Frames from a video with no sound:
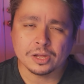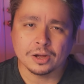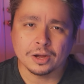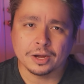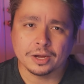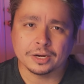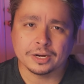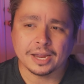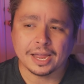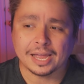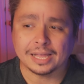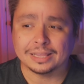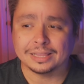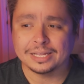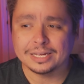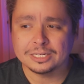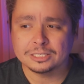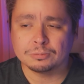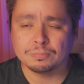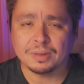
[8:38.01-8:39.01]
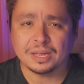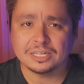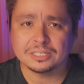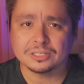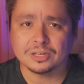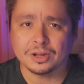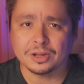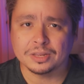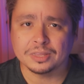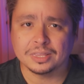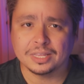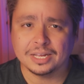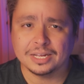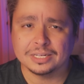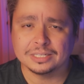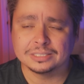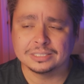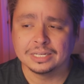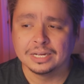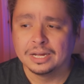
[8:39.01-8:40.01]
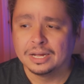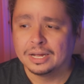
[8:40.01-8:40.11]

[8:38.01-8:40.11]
on, at least based on this.